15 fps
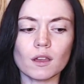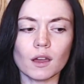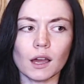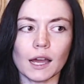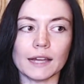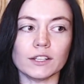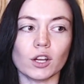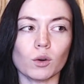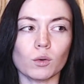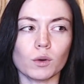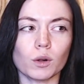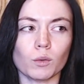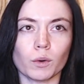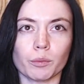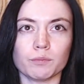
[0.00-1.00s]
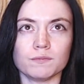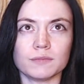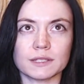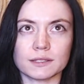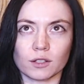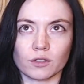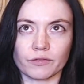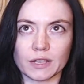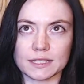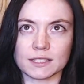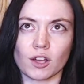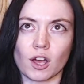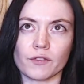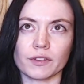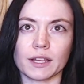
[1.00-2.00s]
I know we're still
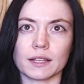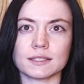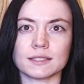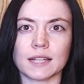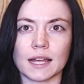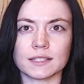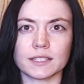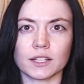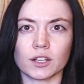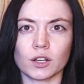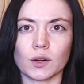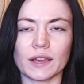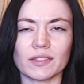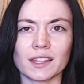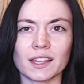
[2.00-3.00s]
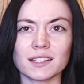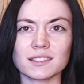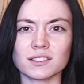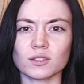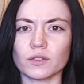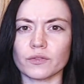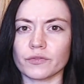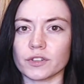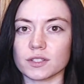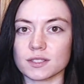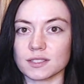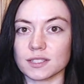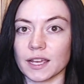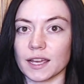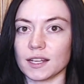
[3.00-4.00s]
facing off against Dateko. I think it's still the
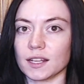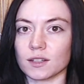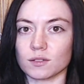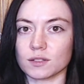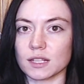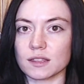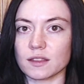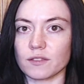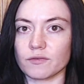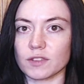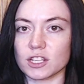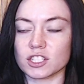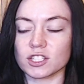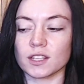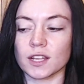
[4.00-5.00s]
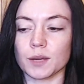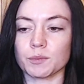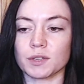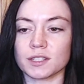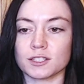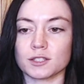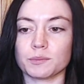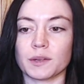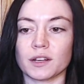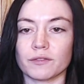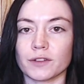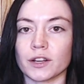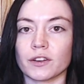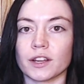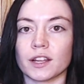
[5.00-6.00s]
first set. I don't think they finished it yet because it's been a
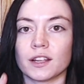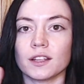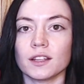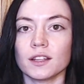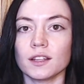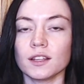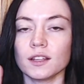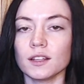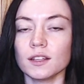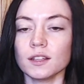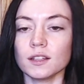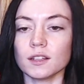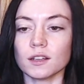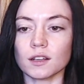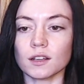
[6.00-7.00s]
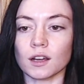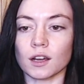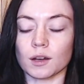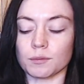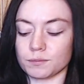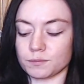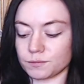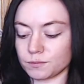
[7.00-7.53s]
very um